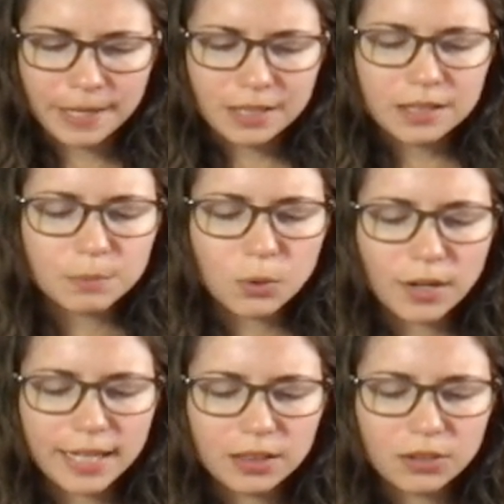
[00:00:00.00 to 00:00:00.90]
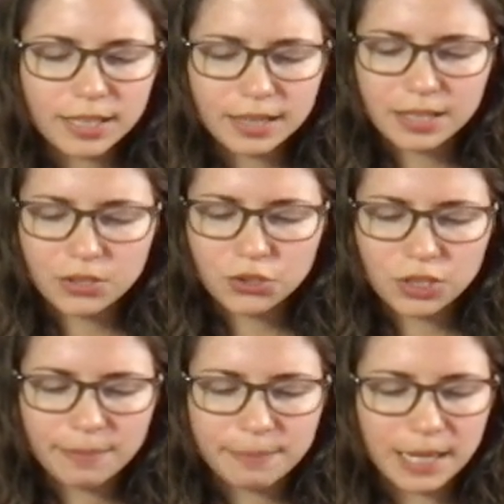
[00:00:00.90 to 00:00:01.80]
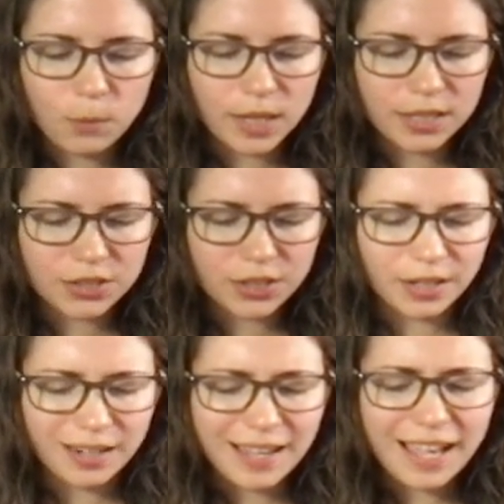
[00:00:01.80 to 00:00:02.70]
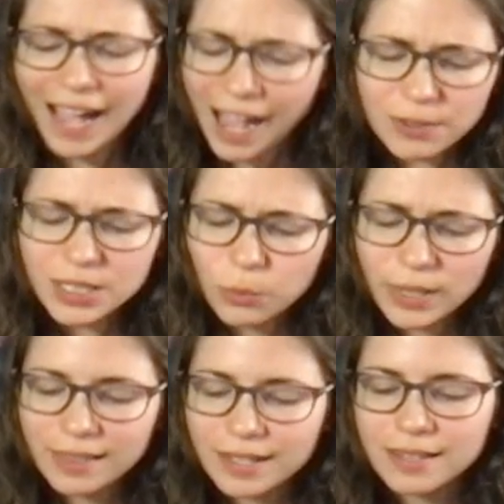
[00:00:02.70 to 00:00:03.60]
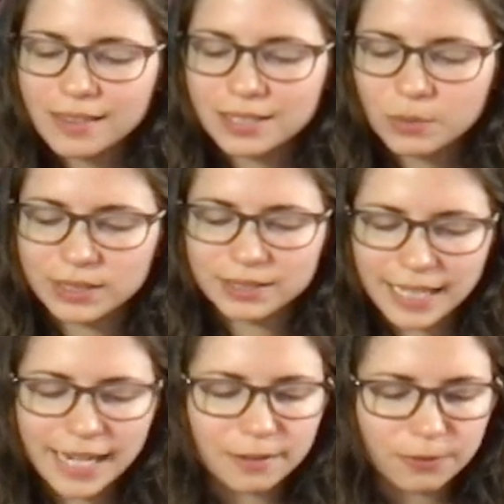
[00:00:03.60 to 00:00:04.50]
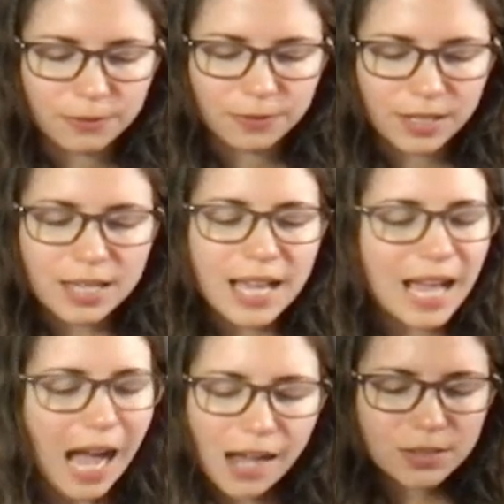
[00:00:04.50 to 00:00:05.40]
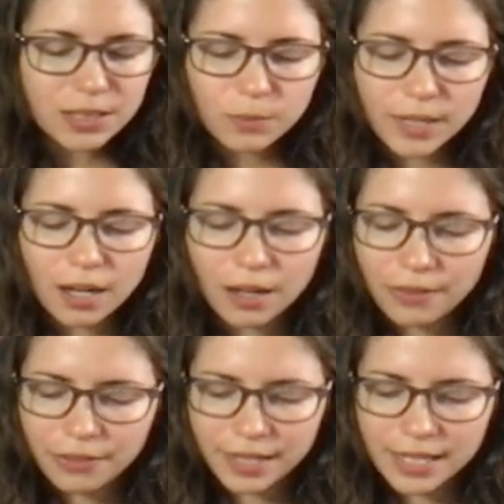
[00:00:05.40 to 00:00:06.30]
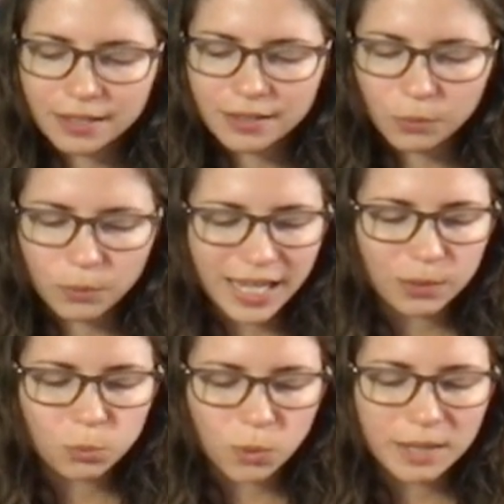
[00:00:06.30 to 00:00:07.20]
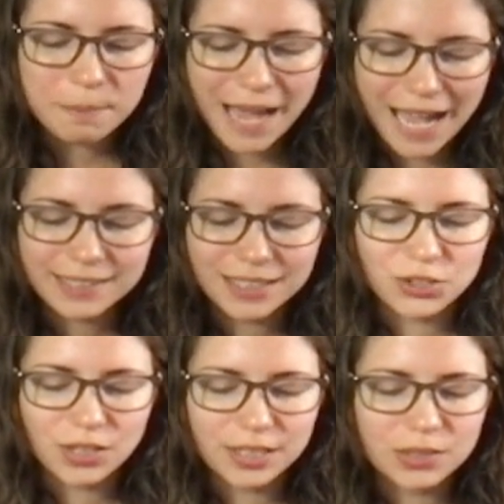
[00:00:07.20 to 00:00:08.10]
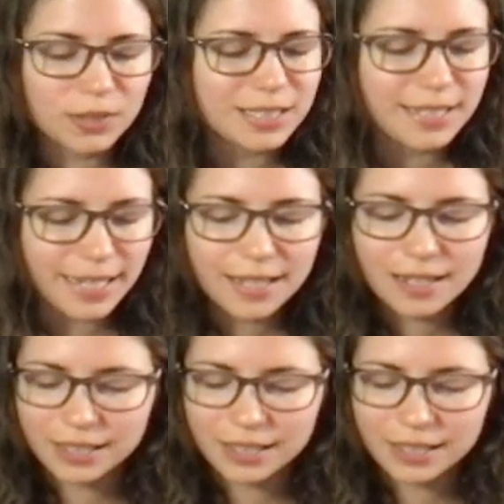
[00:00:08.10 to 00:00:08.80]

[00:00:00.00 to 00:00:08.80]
The more I look at this ship, I wonder, how did we think this was safe? How did we all think we had one passage on this ridiculous